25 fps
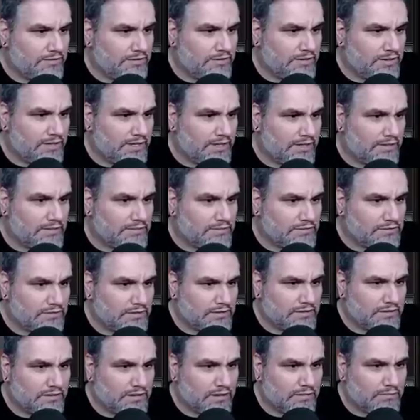For that.
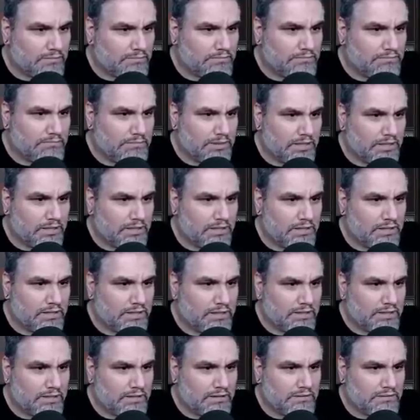
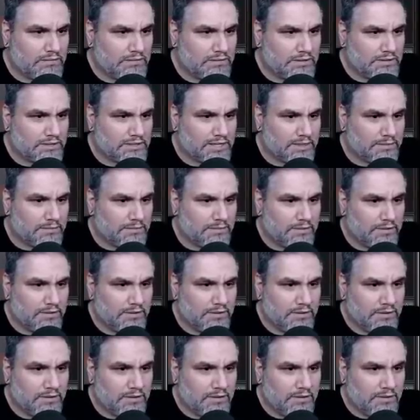I said
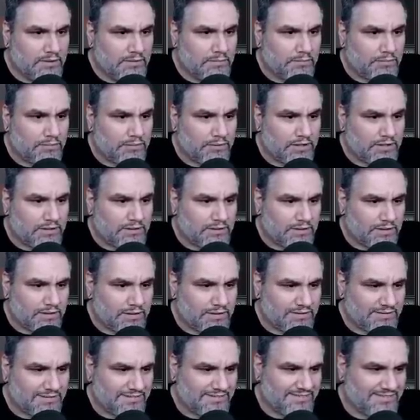Dovin. Bring to
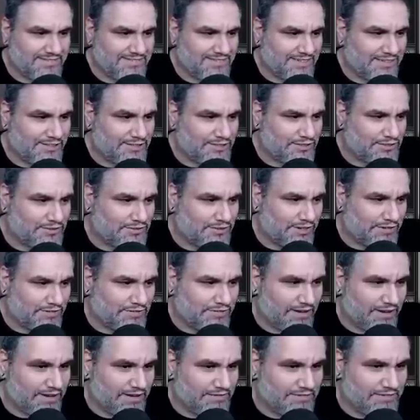veto dad. Let's just draw
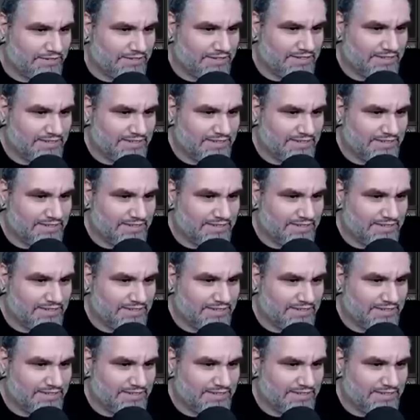5.